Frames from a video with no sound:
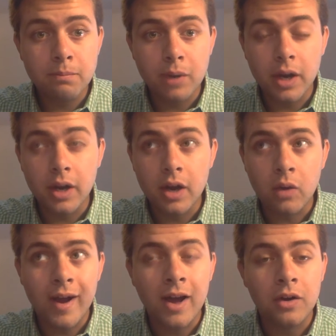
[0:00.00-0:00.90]
but
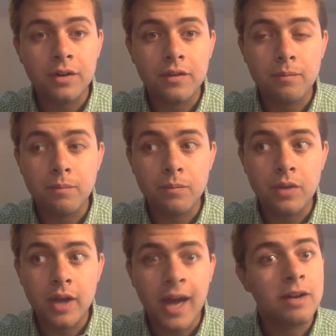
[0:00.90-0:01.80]
around
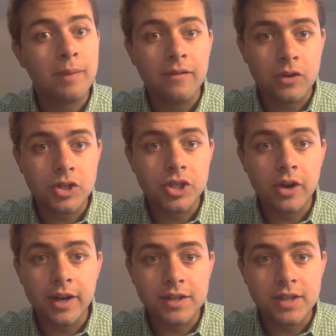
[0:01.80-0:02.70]
the end of my first year,
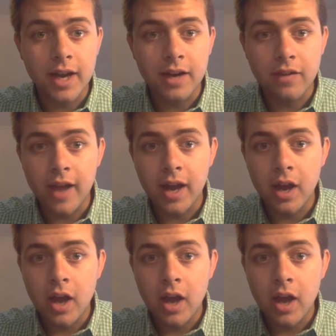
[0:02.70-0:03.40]
I decided that